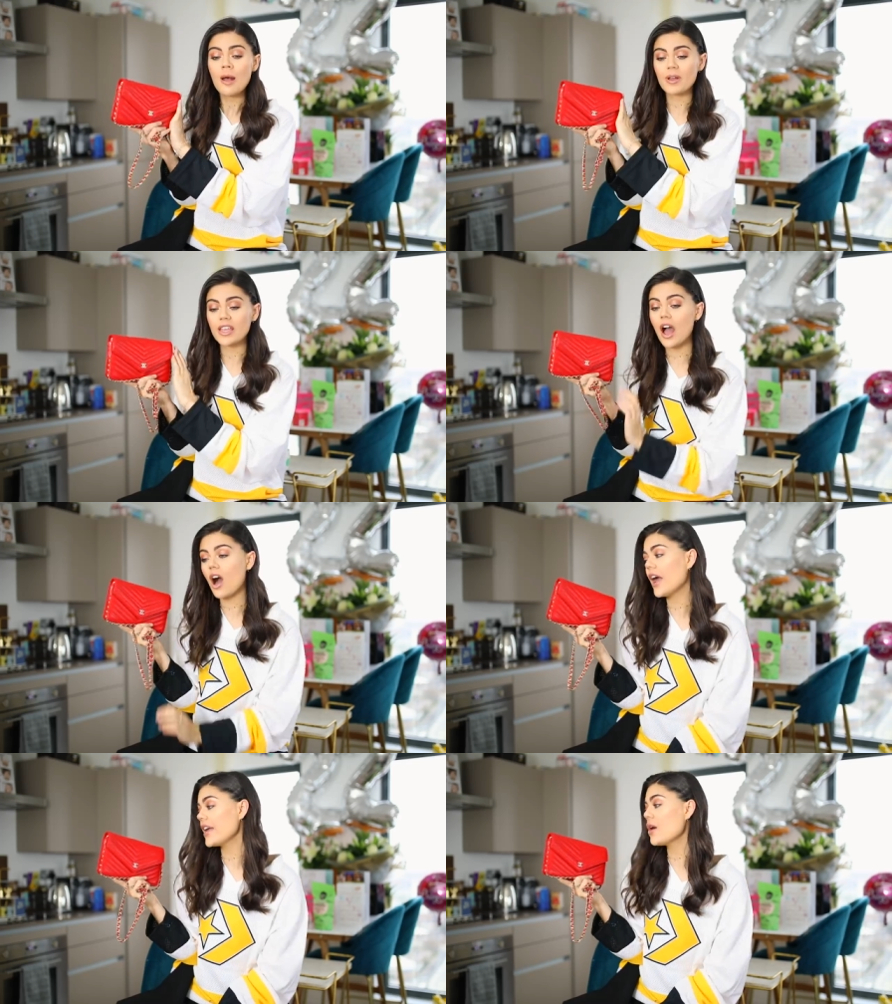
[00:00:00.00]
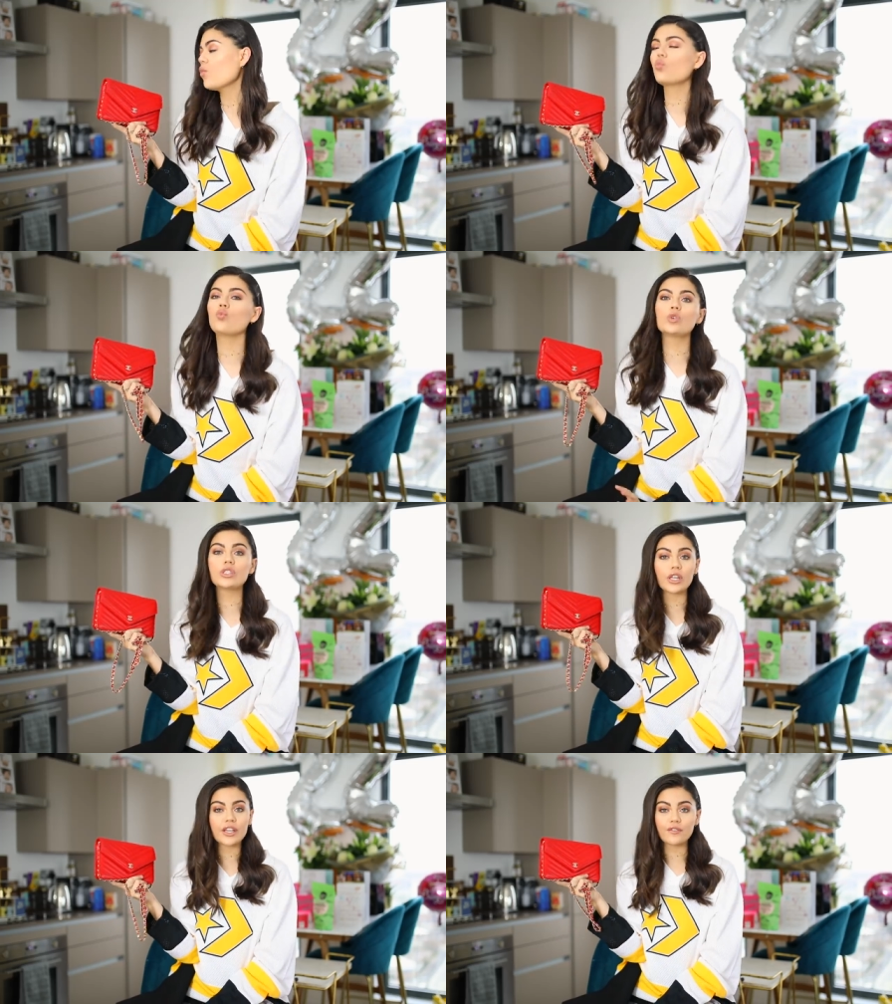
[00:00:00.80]
But yeah, I
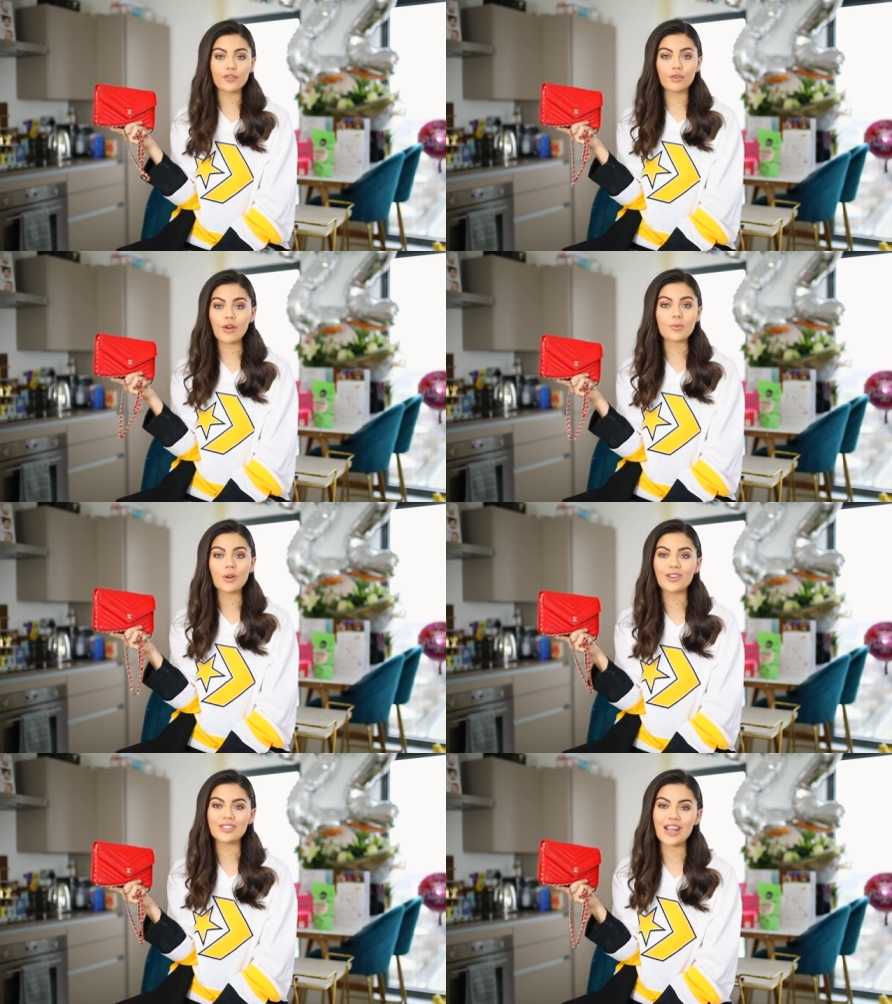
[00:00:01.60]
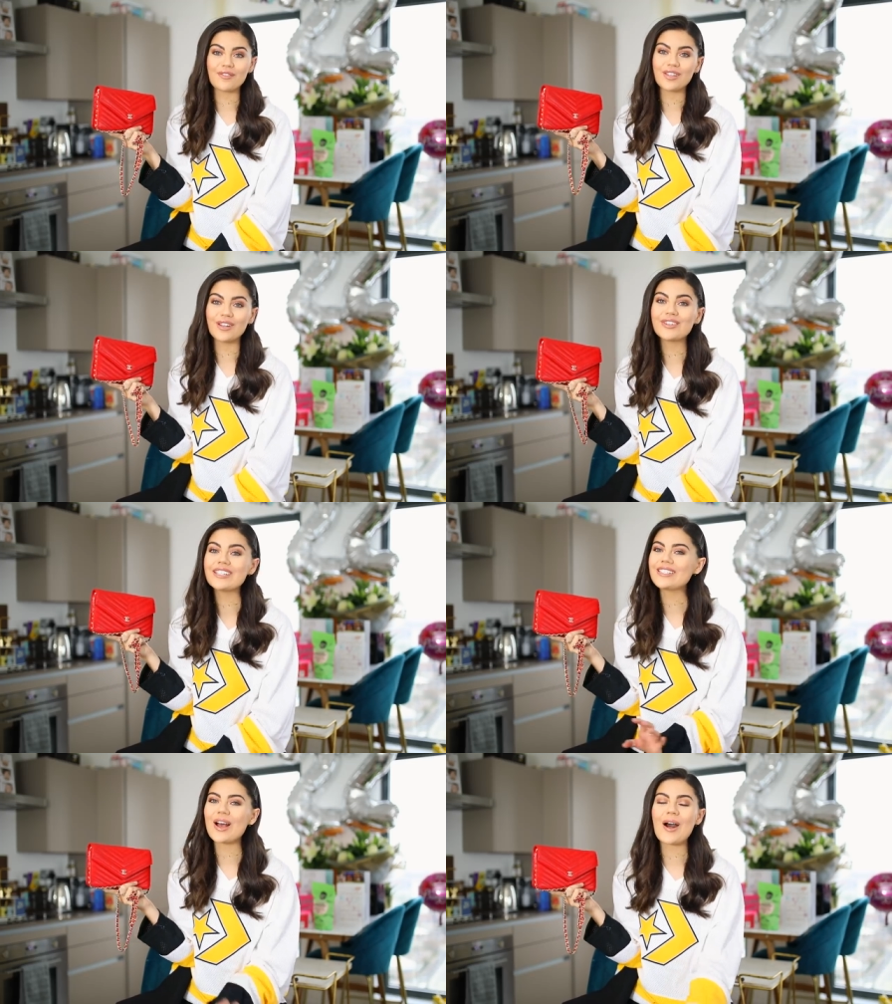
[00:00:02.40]
was looking for a red wallet on chain for the
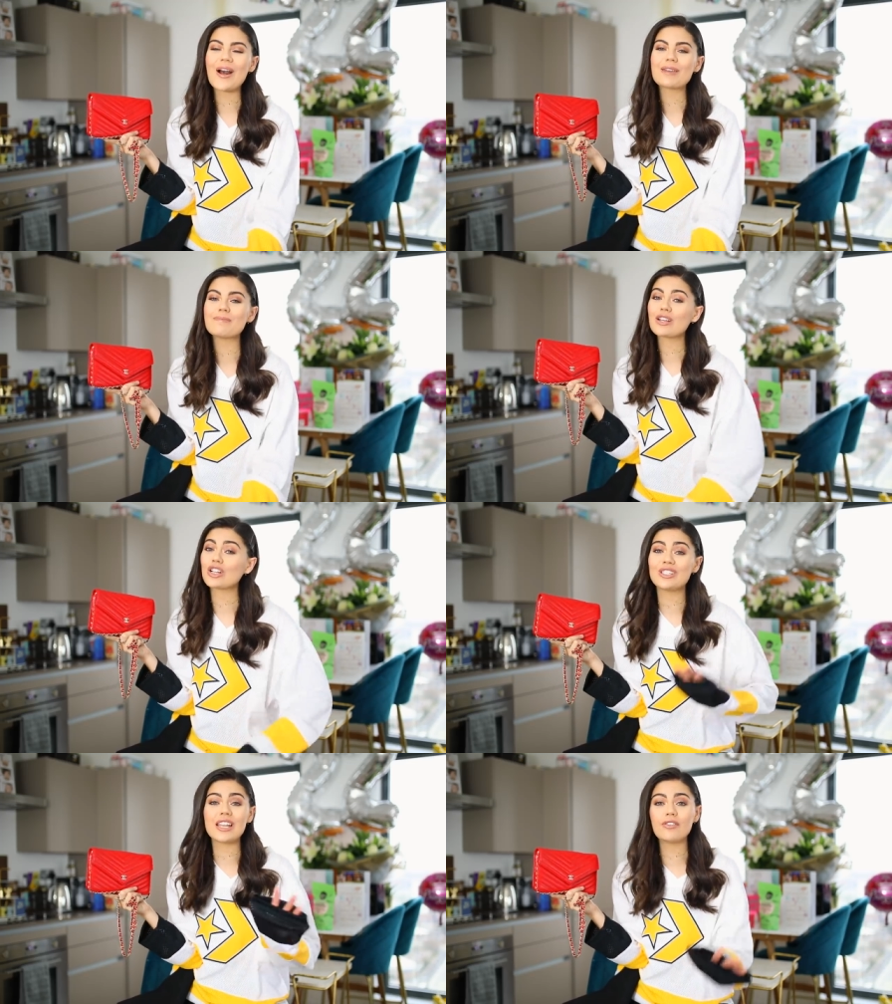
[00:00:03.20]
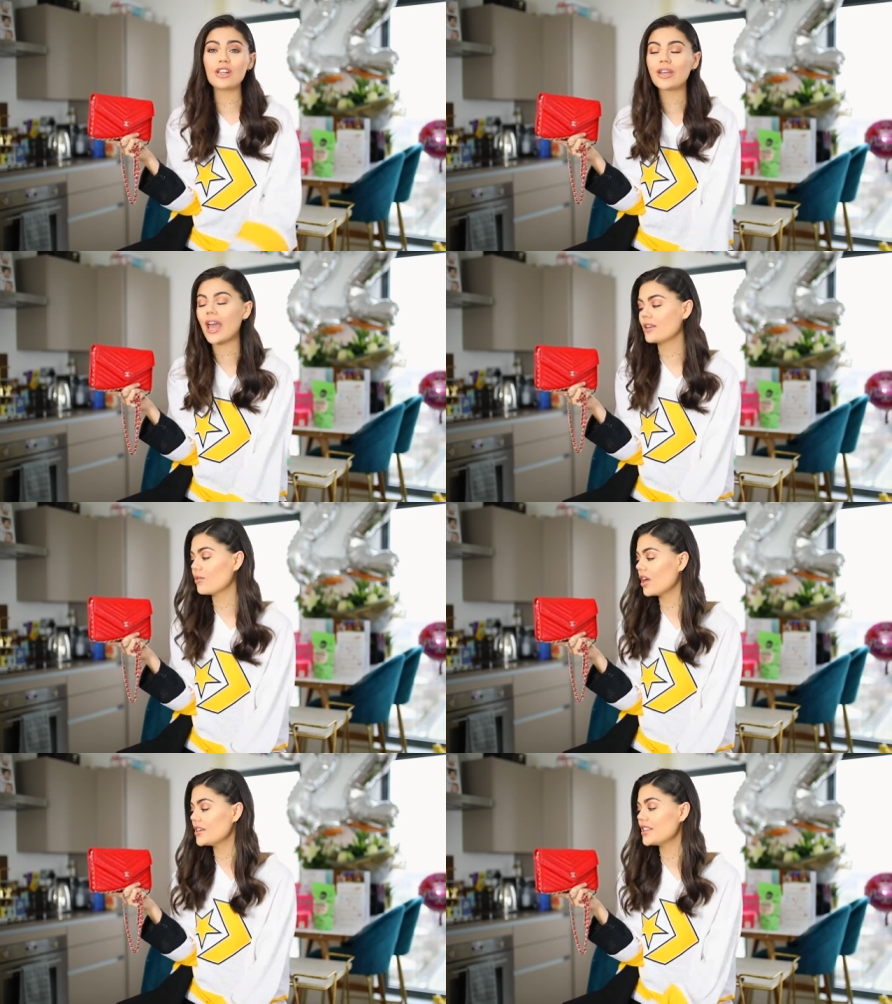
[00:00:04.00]
longest time, could never locate
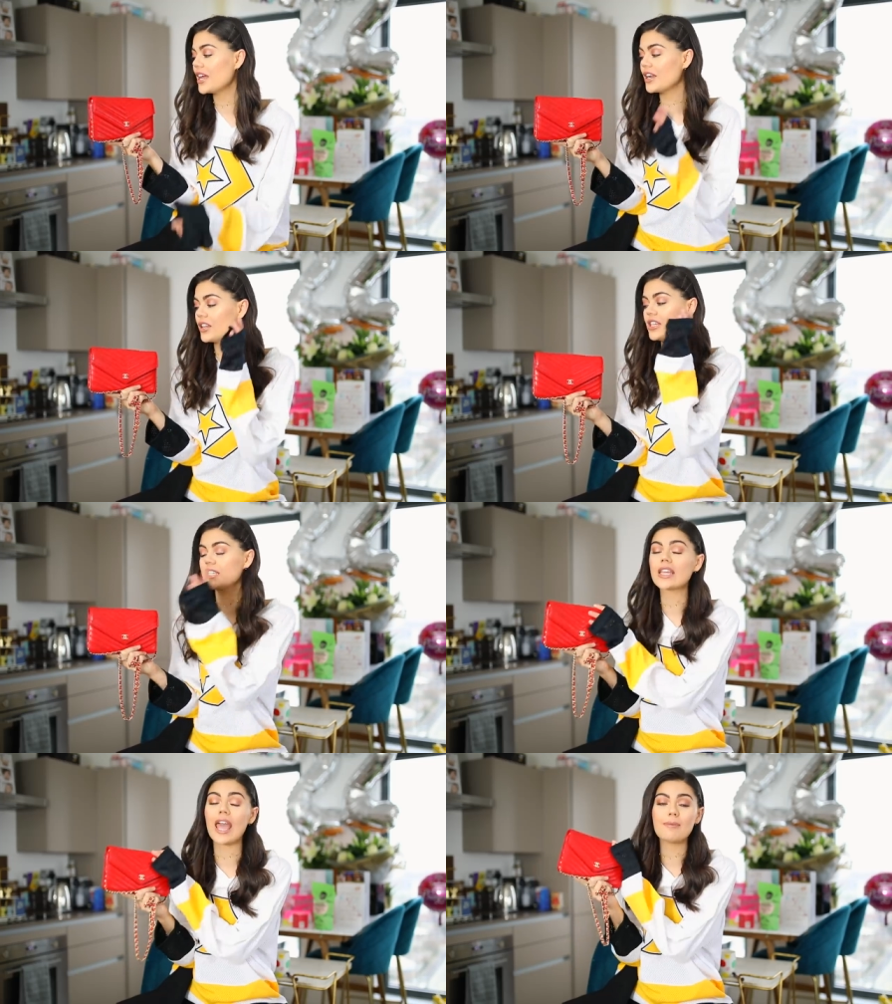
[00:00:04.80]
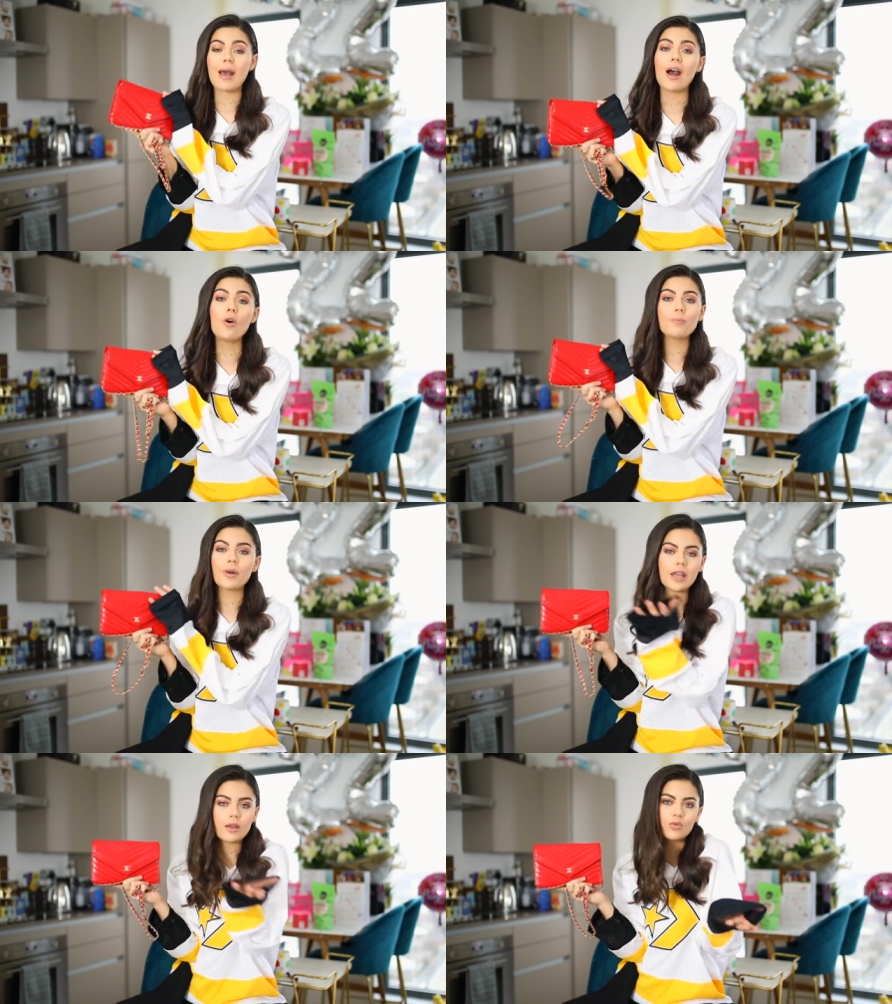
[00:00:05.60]
one, and then this came out,
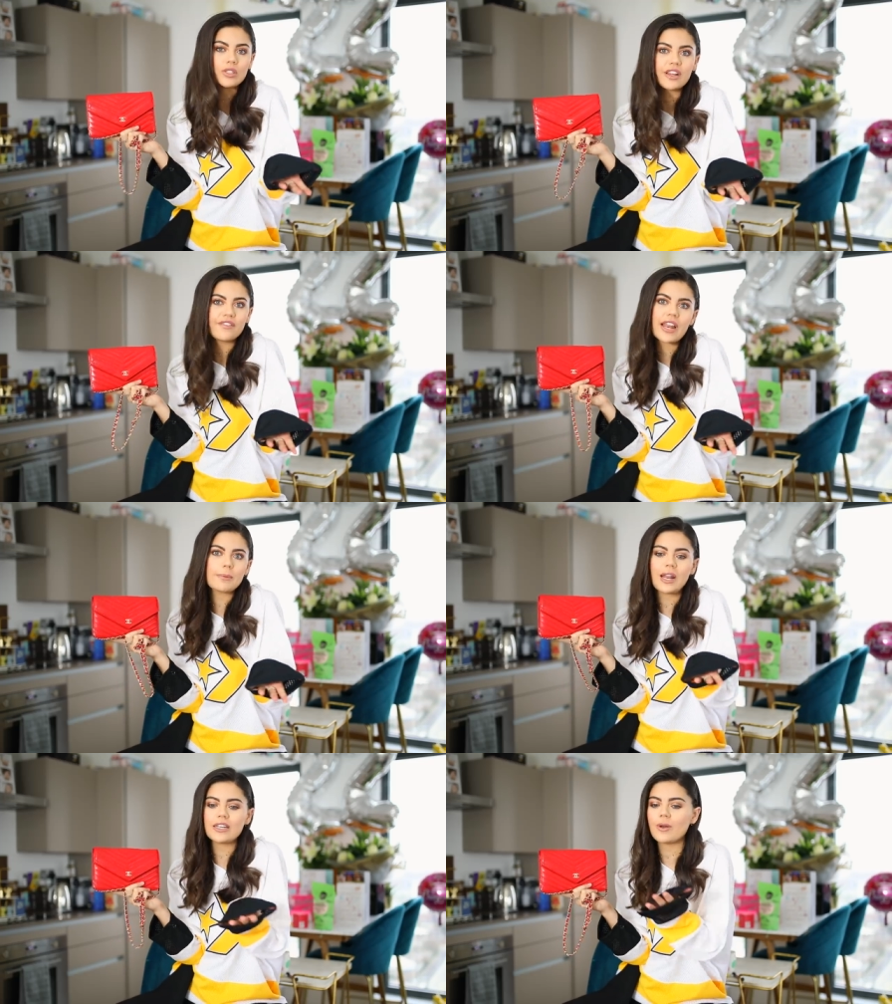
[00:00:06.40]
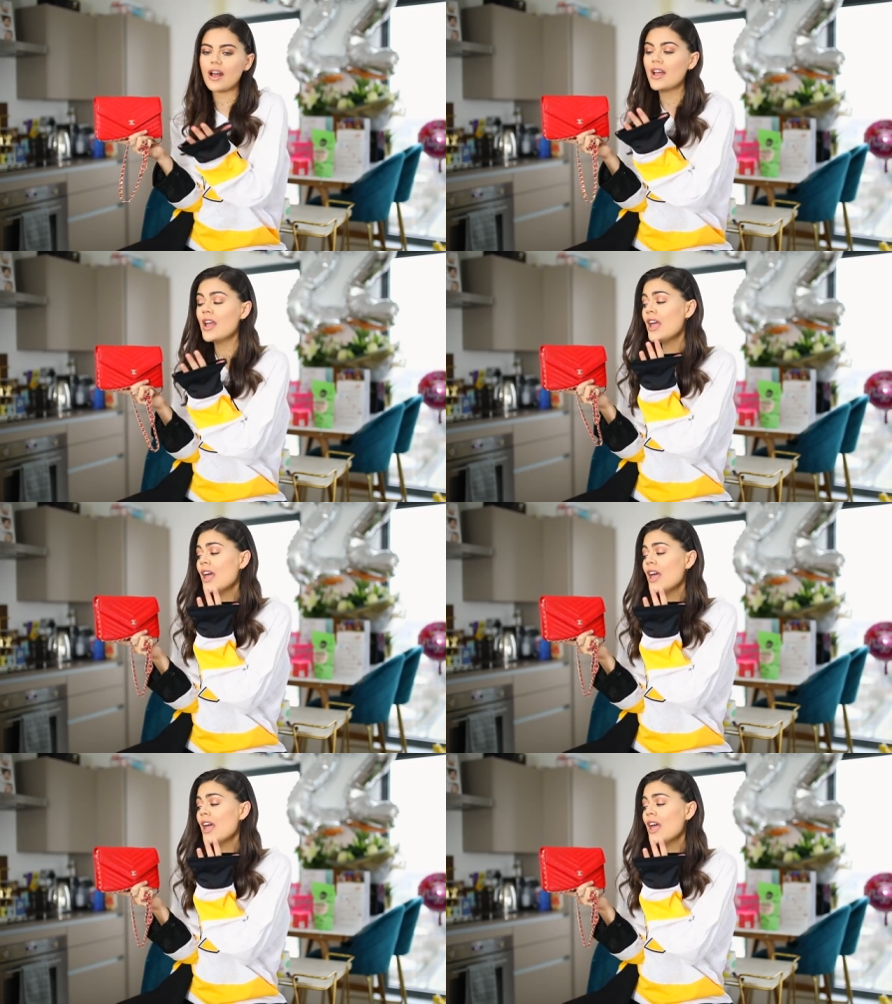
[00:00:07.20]
but it wasn't available anywhere.